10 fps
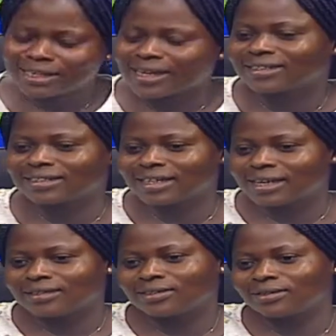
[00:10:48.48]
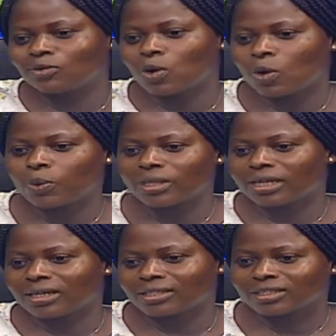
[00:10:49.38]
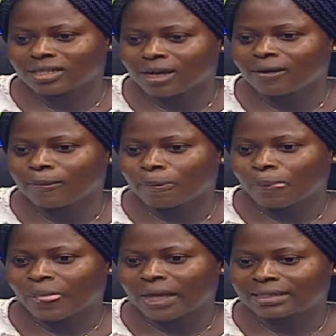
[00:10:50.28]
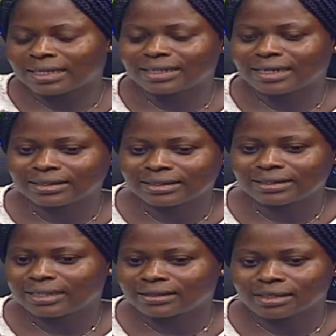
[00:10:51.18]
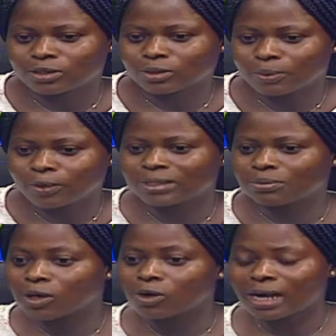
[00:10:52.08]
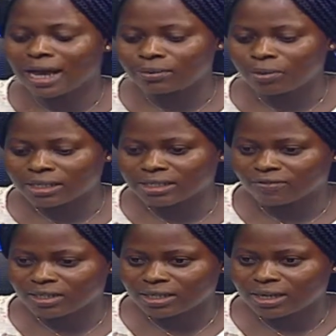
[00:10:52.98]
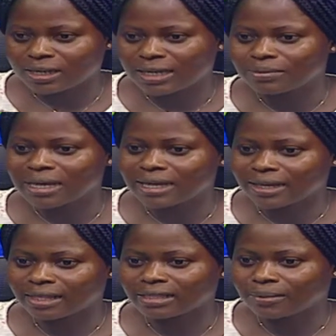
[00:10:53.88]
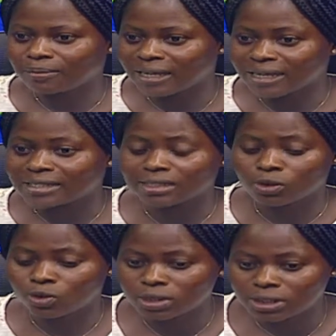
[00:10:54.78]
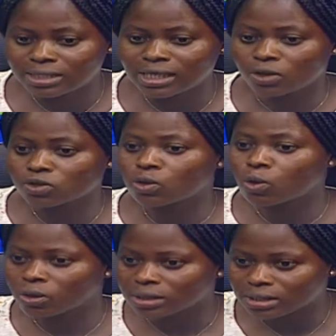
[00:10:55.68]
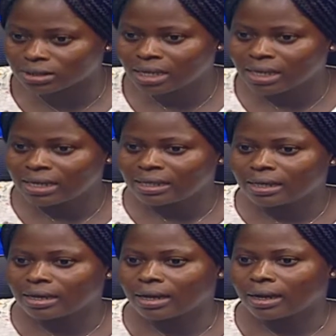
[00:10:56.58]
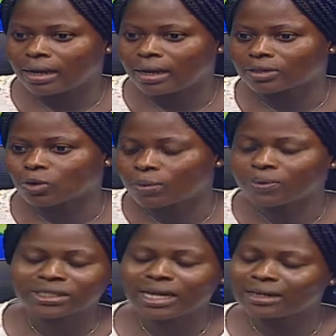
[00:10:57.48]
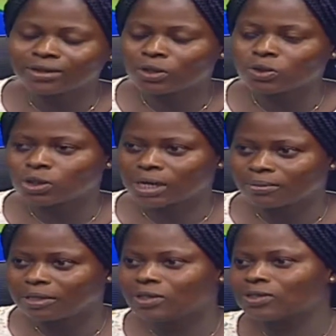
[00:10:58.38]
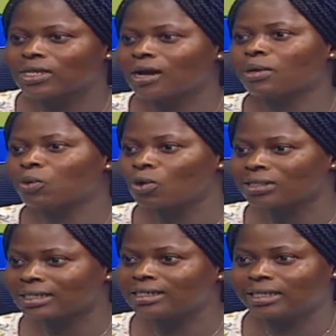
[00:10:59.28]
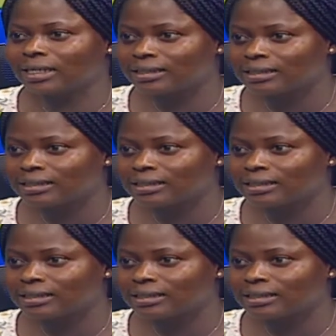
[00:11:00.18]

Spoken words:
they can go with the national and then get the support. Handball is a physical game, and I think the players and the coaches, they are also causing corporate Ghana not to come, because you come and watch and a little